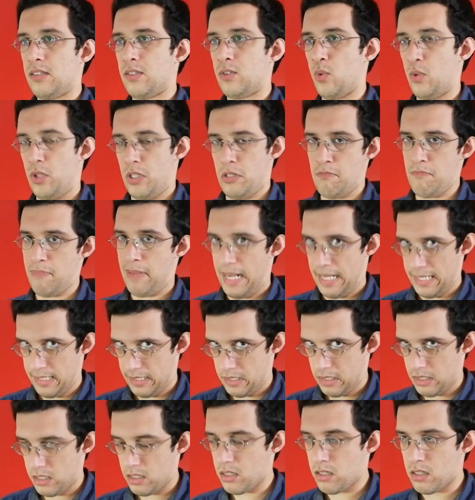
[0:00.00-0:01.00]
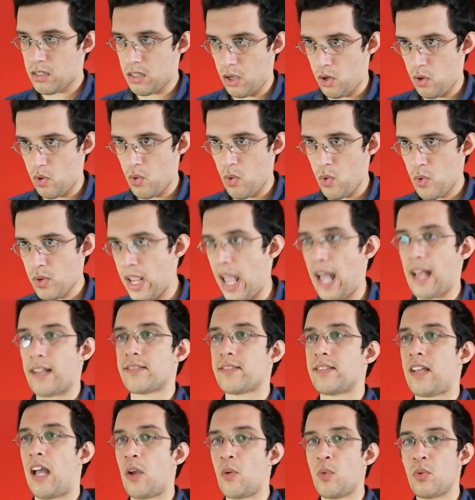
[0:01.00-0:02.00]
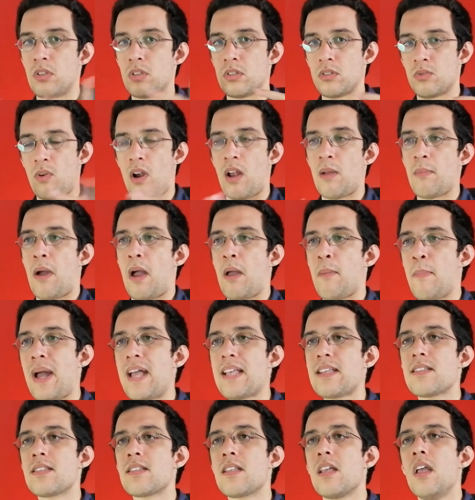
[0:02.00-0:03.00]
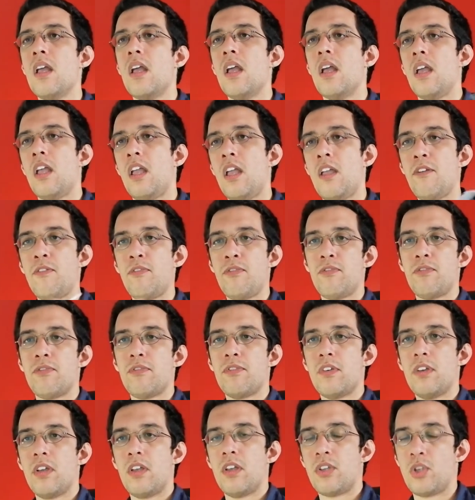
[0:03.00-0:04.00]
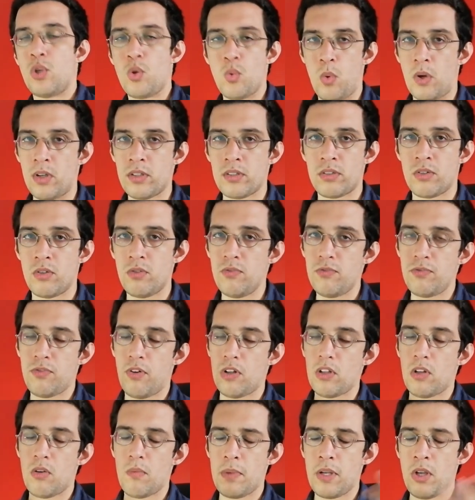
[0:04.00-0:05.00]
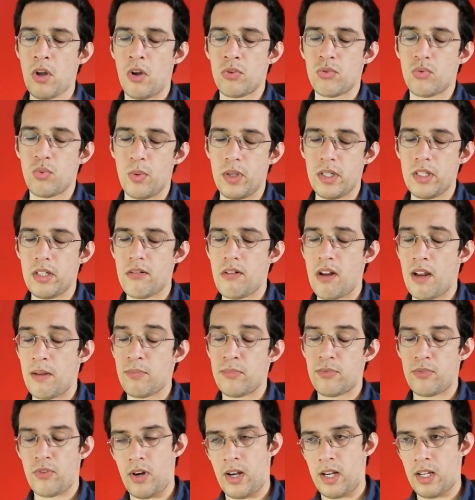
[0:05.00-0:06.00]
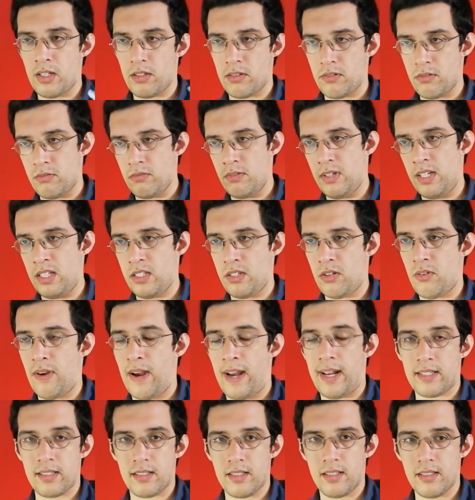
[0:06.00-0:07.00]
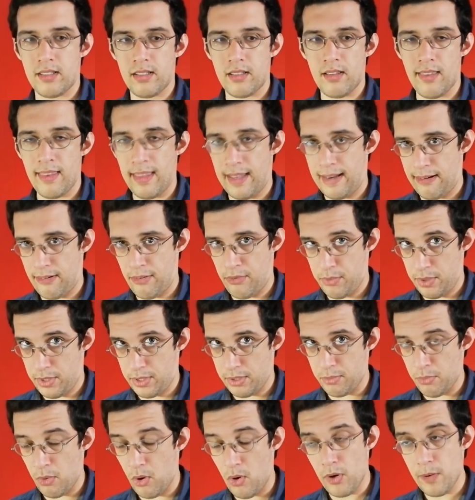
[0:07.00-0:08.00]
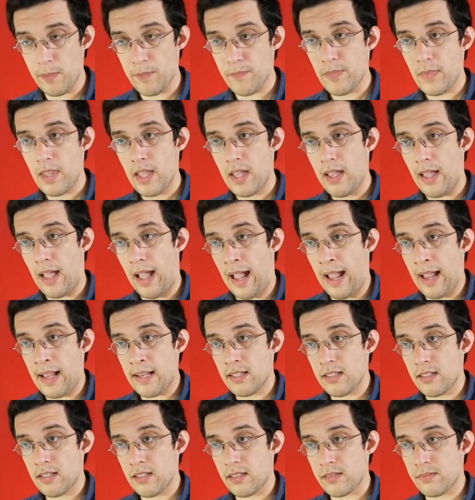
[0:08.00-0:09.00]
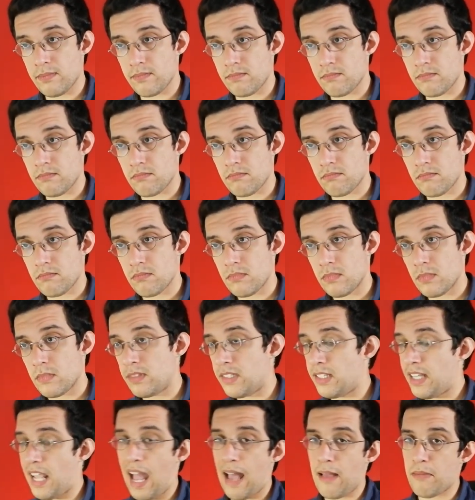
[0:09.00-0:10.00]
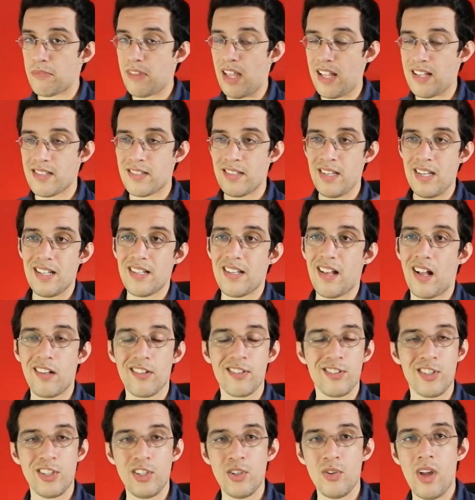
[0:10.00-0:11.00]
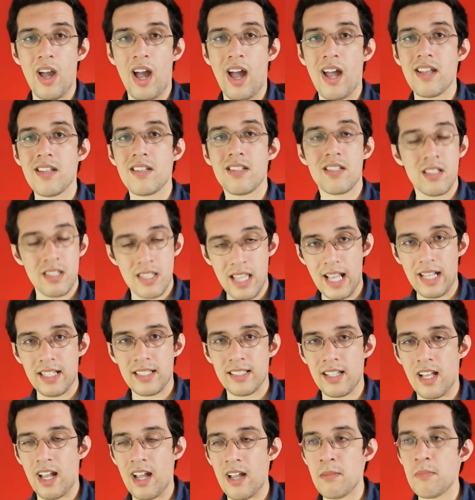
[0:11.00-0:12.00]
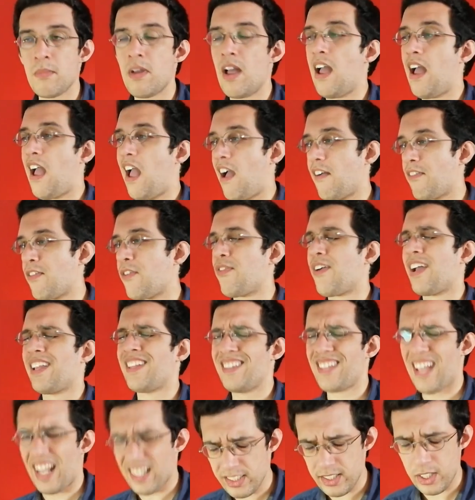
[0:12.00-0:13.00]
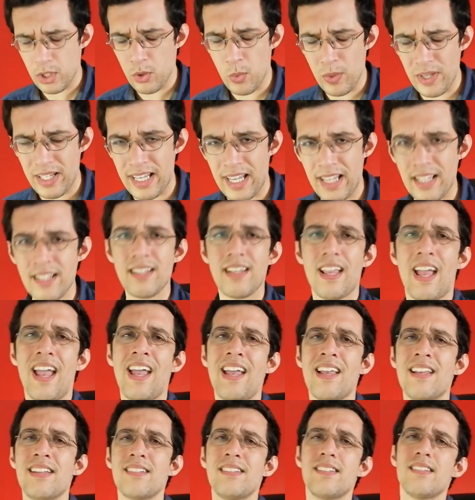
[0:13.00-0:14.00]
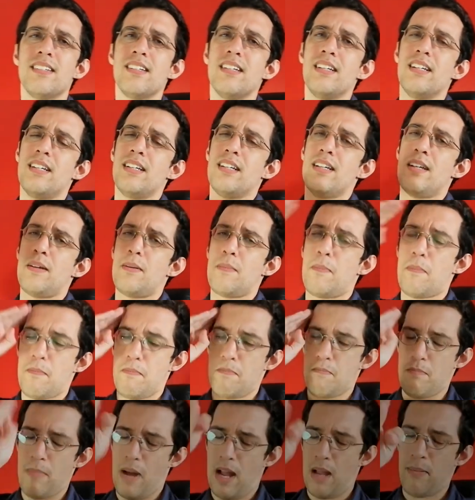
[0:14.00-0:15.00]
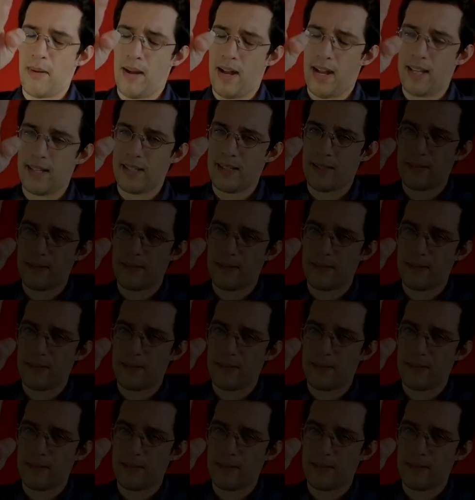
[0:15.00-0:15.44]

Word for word: to admit. So, yes, I will try my best. If you want to, follow me on Twitter. I'm trying to interact there a bit more. And yeah, that's it. I'll see you guys next time. Have a fantastic weekend and bye bye.